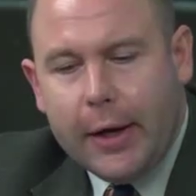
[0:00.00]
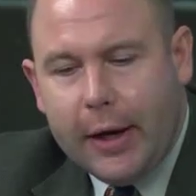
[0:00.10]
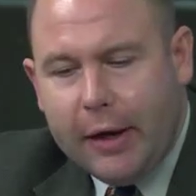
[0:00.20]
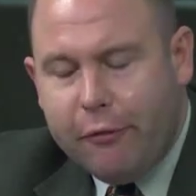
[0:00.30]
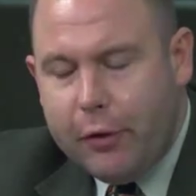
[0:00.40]

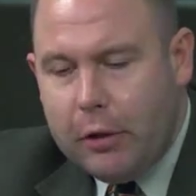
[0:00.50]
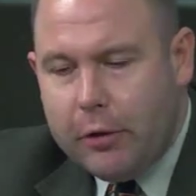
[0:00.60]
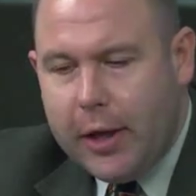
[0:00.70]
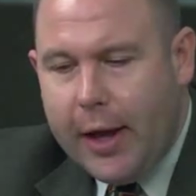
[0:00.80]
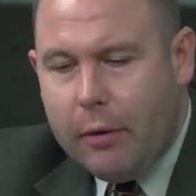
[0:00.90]
Uh, if we
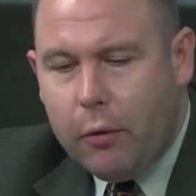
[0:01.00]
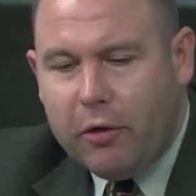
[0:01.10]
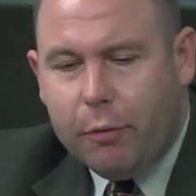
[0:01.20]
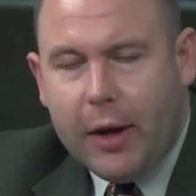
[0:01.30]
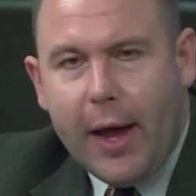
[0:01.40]
look at
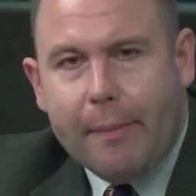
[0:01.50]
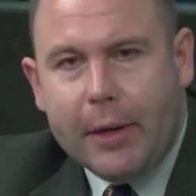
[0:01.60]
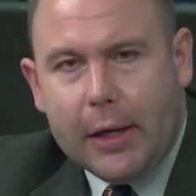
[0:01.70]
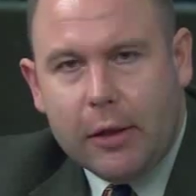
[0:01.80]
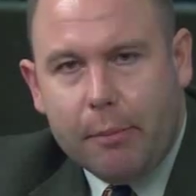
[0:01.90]
what's been
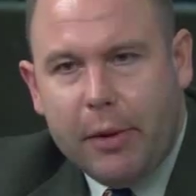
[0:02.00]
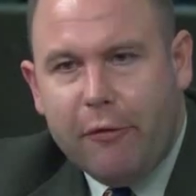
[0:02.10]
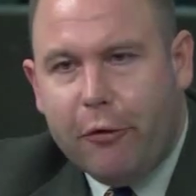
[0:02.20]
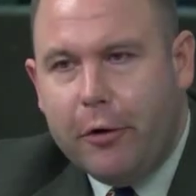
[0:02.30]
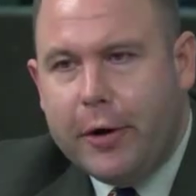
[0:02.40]
happening in the
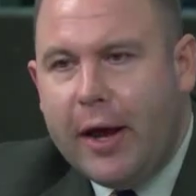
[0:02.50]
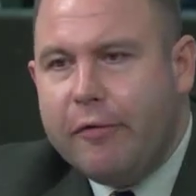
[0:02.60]
beef herd,